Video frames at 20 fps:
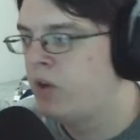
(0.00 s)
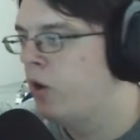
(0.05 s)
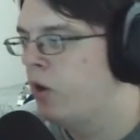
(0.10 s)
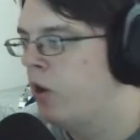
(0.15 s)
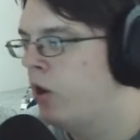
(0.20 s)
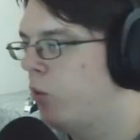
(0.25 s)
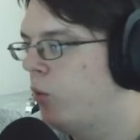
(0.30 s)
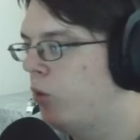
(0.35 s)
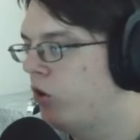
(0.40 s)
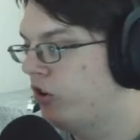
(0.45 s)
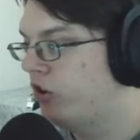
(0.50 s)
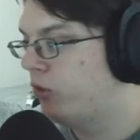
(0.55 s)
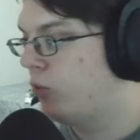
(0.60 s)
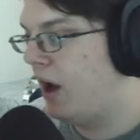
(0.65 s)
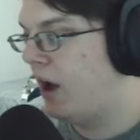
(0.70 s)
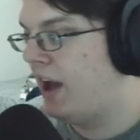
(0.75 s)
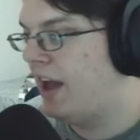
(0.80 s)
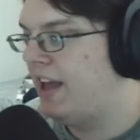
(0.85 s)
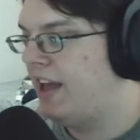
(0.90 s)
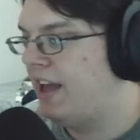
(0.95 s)
Which is
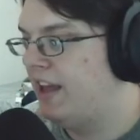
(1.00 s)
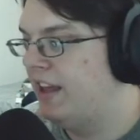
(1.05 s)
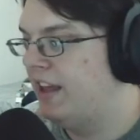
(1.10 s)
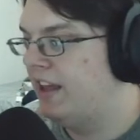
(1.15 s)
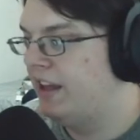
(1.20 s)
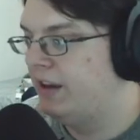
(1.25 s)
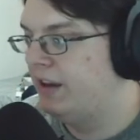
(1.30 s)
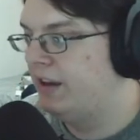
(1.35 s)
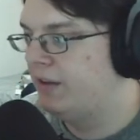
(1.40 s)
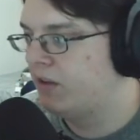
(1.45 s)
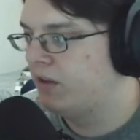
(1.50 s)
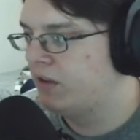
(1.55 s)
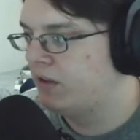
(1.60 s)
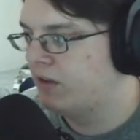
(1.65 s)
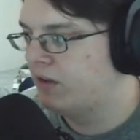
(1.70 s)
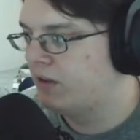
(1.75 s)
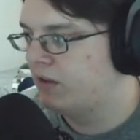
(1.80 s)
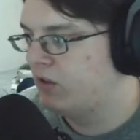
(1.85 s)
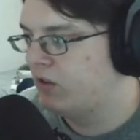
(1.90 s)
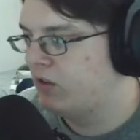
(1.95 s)
why in
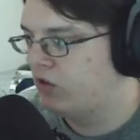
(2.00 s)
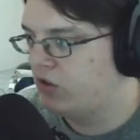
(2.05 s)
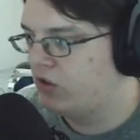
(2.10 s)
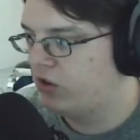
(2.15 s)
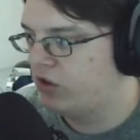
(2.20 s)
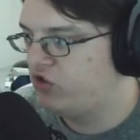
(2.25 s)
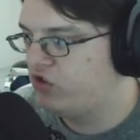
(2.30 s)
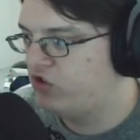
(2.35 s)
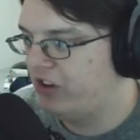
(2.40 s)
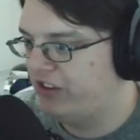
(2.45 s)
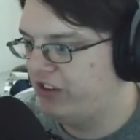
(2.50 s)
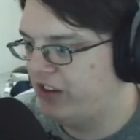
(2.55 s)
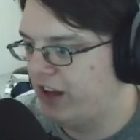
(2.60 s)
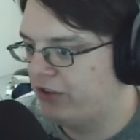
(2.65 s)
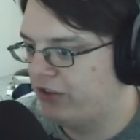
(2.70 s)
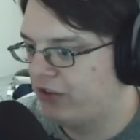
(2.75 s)
GTA